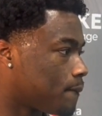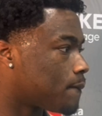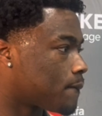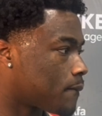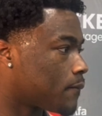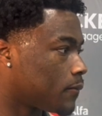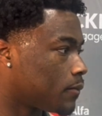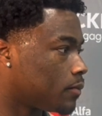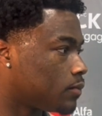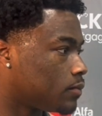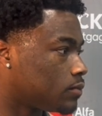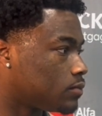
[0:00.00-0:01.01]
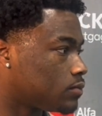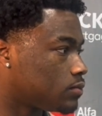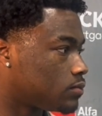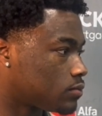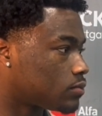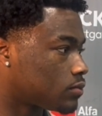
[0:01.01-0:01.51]
after those first couple
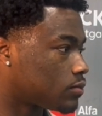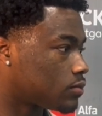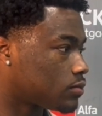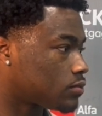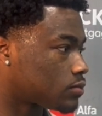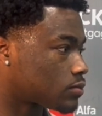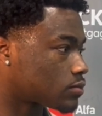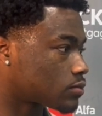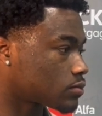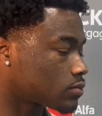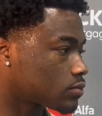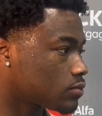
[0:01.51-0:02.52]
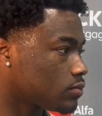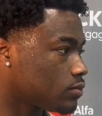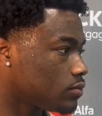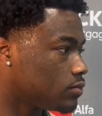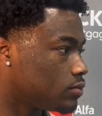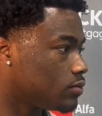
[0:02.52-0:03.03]
games. And, and obviously,
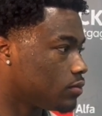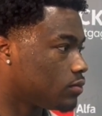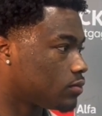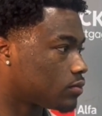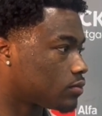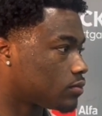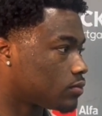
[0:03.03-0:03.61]
you can see that now.